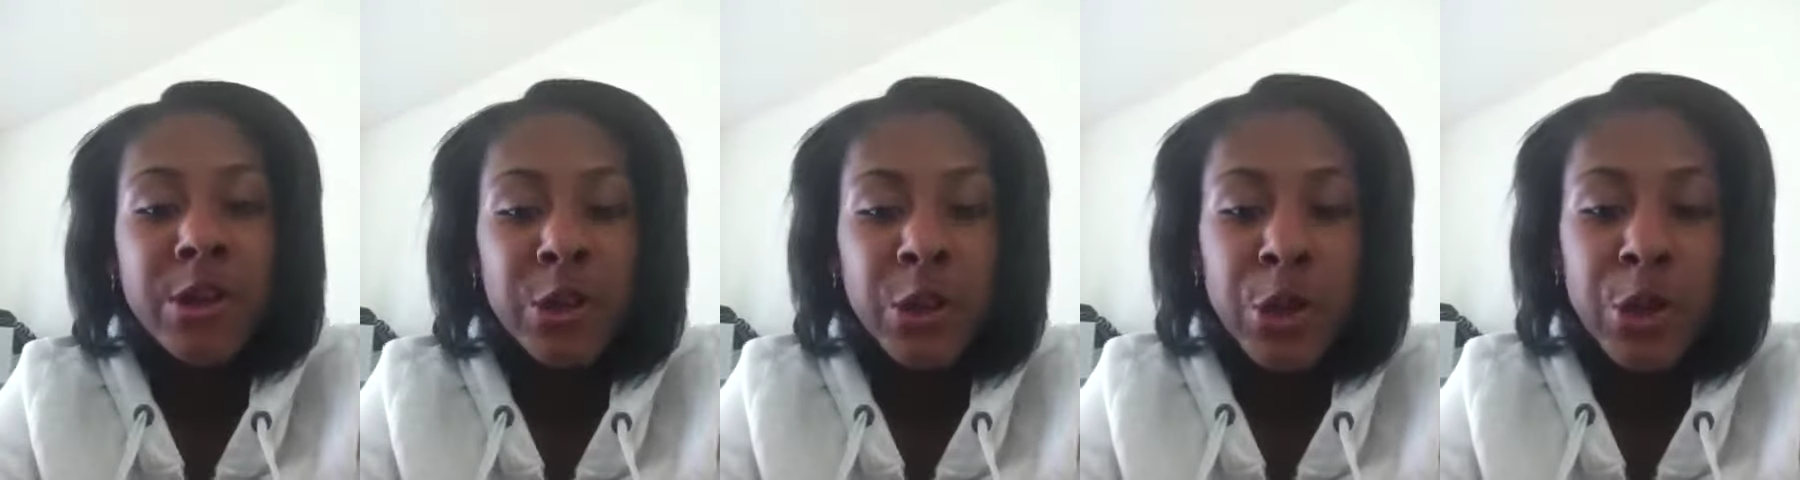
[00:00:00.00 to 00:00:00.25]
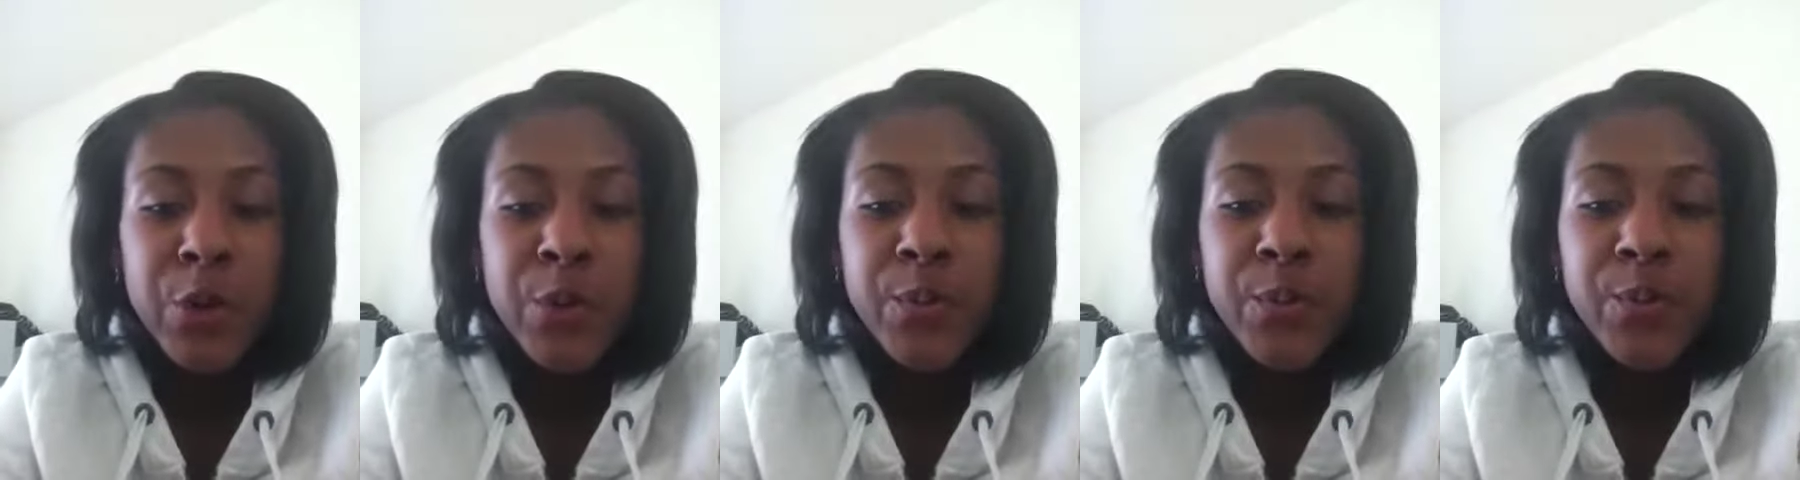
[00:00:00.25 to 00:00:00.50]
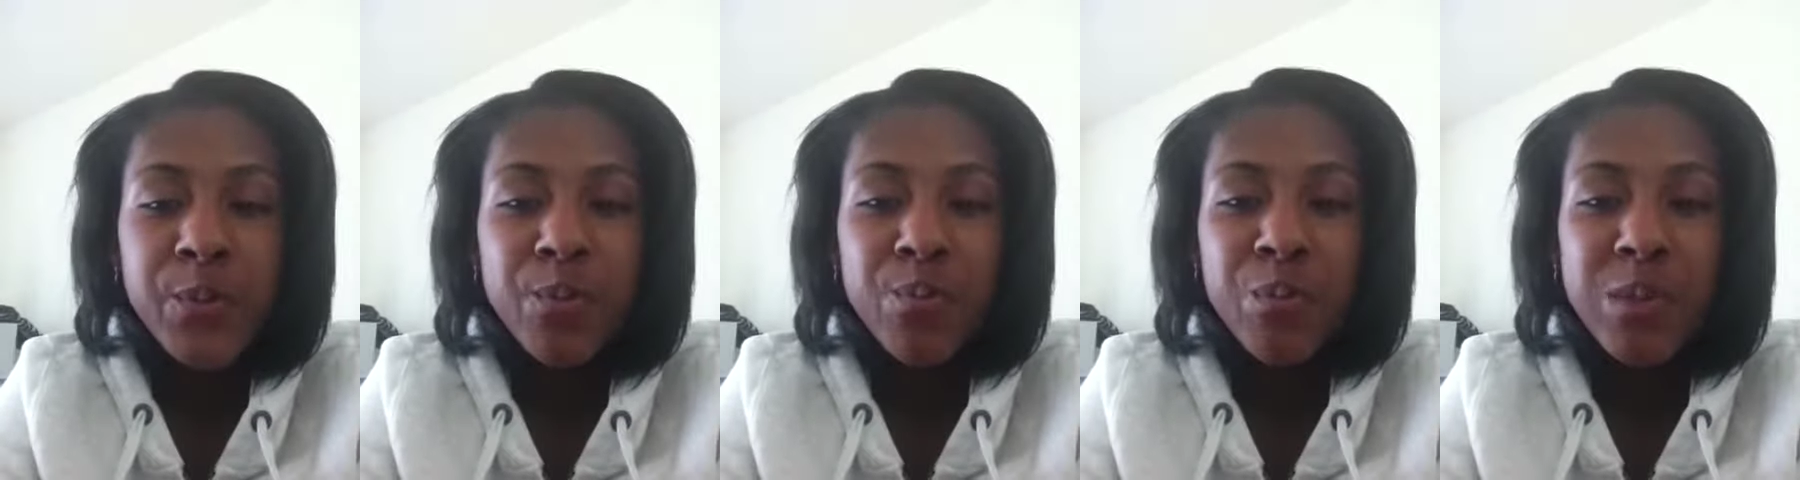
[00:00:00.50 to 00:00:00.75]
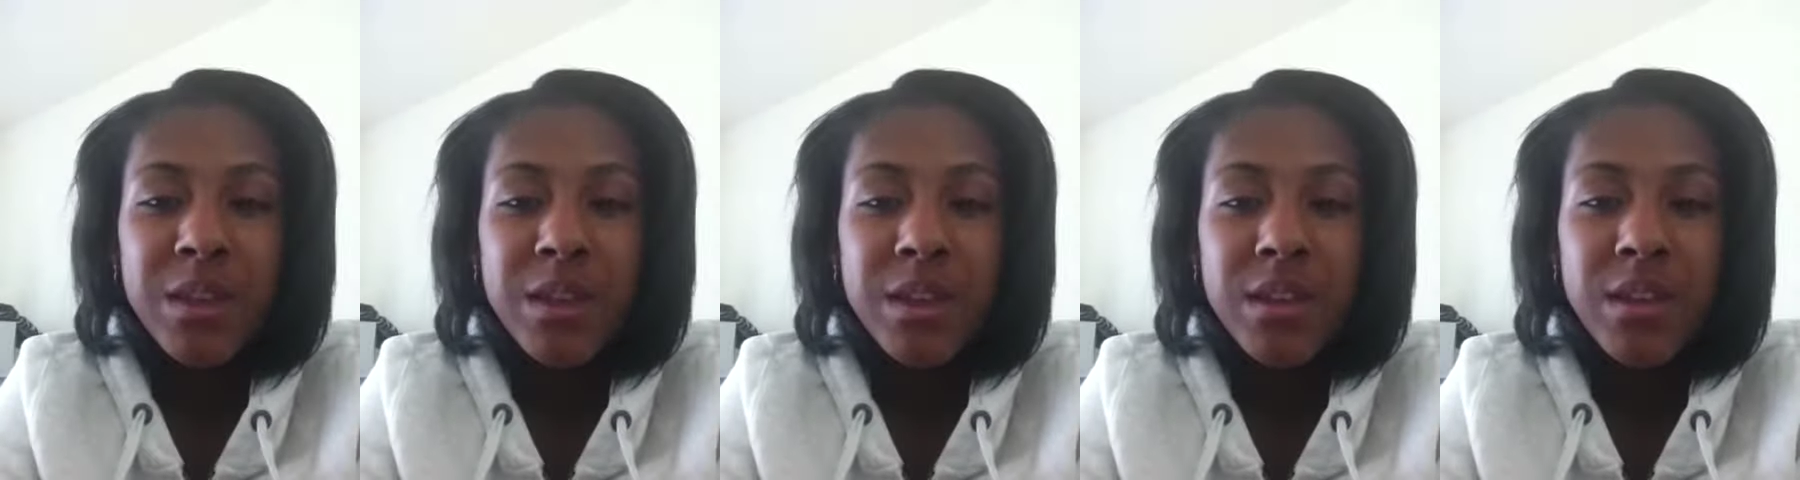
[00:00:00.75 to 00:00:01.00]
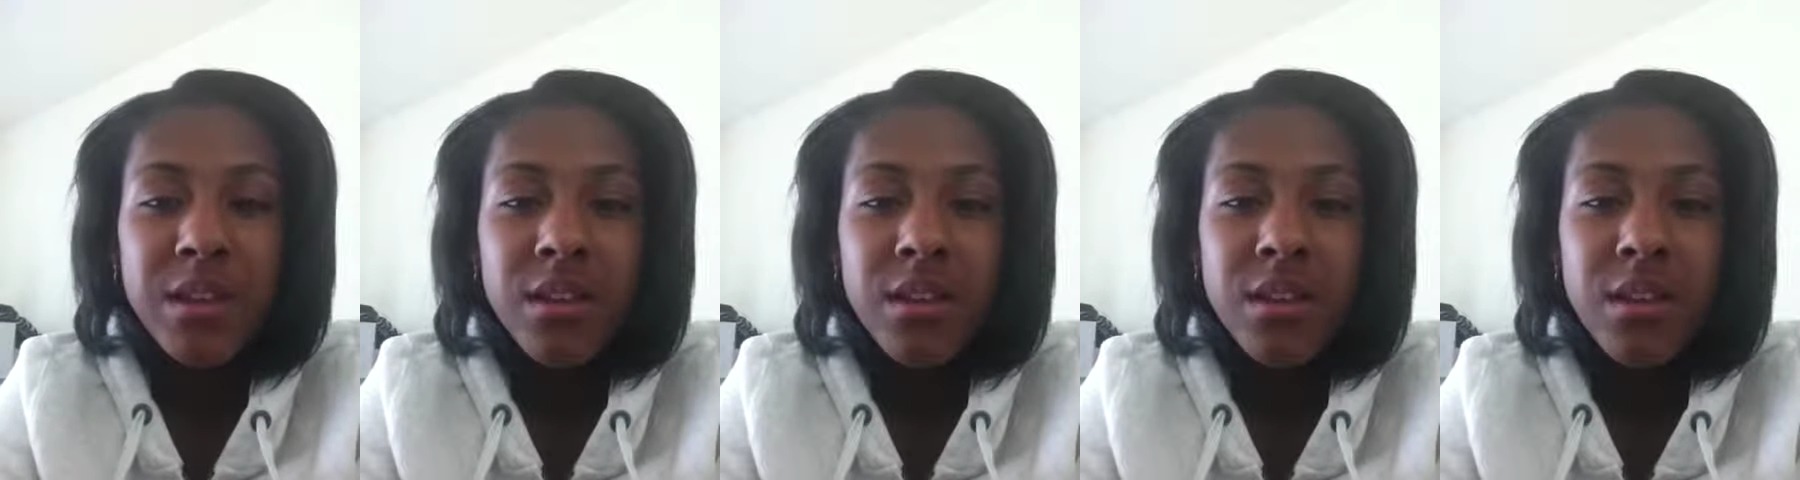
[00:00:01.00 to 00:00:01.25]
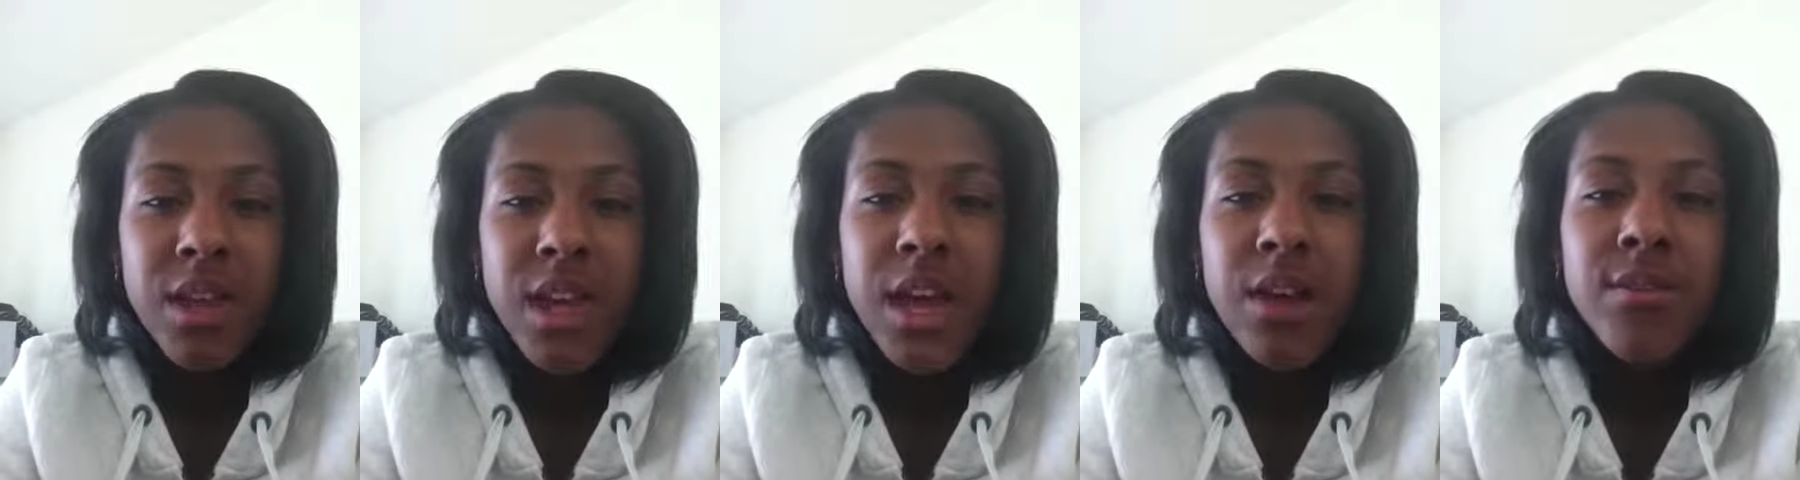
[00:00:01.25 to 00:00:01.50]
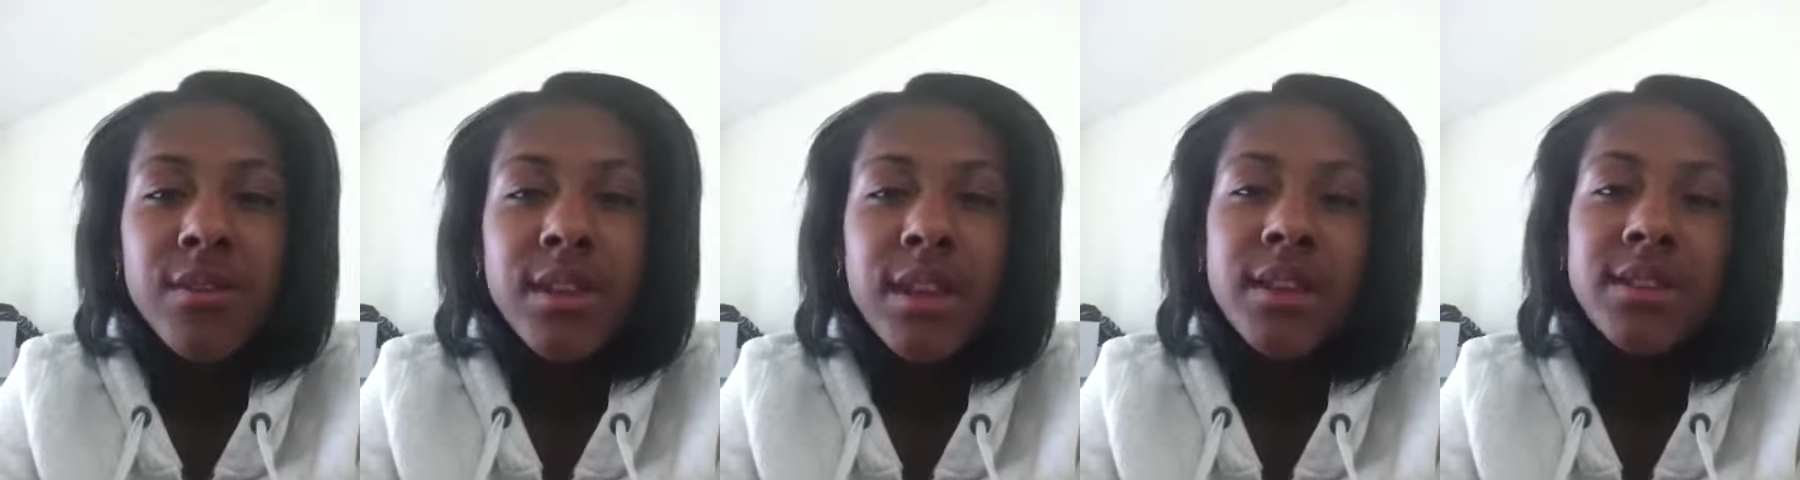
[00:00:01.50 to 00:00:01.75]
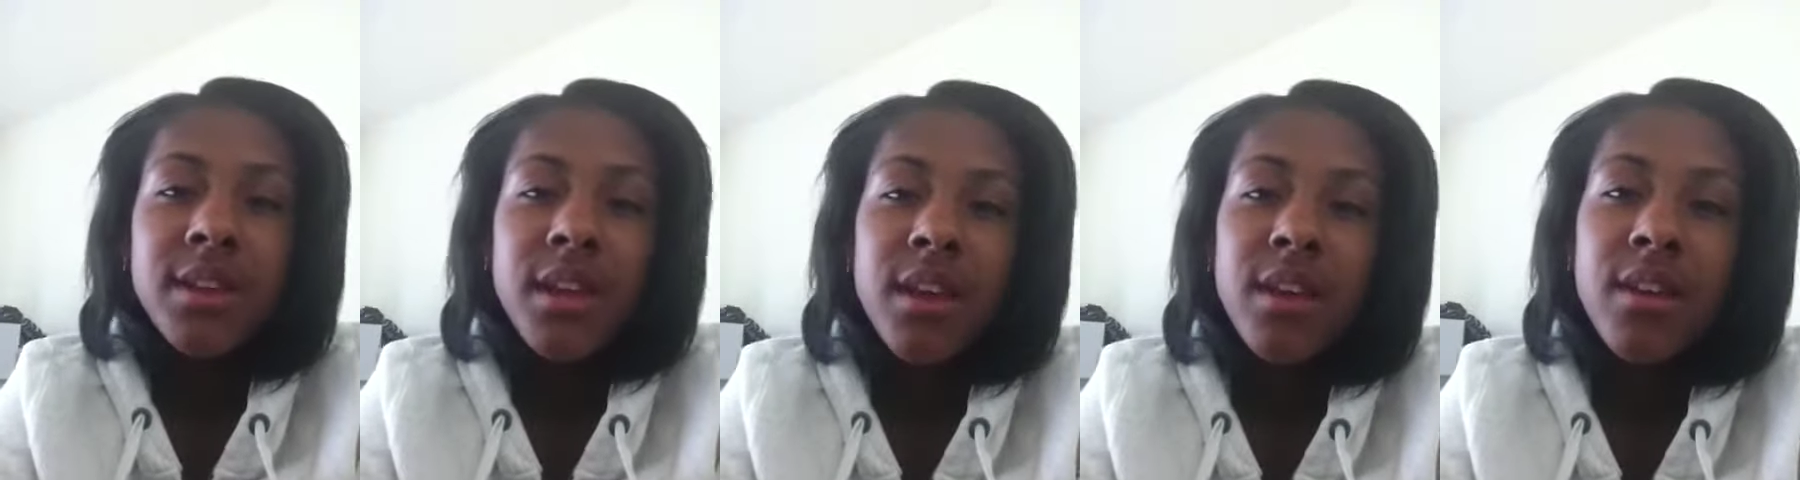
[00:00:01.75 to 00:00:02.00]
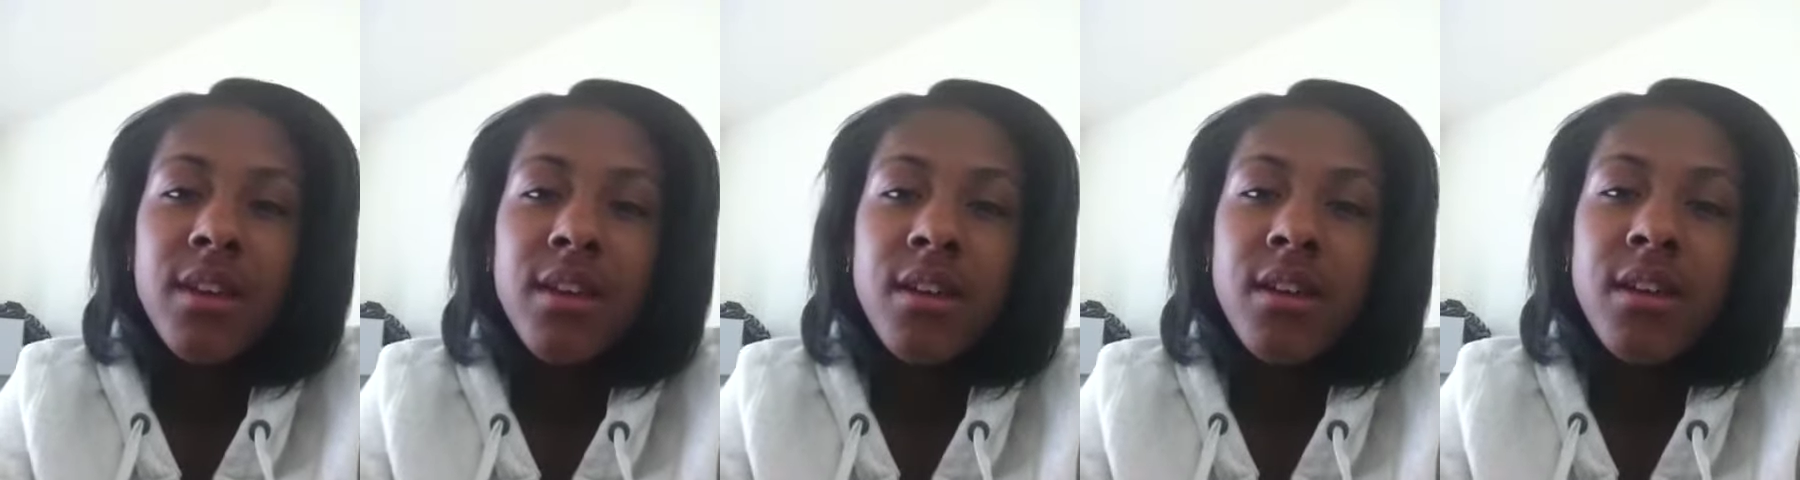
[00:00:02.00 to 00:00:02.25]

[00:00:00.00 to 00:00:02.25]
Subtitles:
So, what can I say?